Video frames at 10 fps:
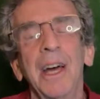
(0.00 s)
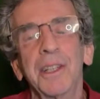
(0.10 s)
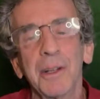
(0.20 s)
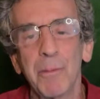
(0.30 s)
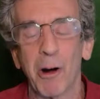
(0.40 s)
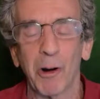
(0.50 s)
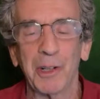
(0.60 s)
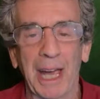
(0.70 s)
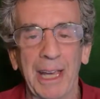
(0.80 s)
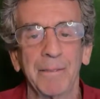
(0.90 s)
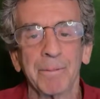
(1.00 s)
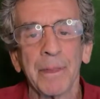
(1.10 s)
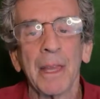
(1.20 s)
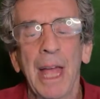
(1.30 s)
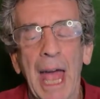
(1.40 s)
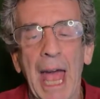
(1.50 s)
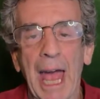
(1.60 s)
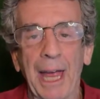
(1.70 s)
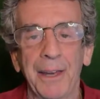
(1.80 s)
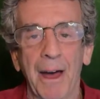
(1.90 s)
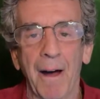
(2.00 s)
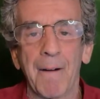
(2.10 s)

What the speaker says: tomorrow night, and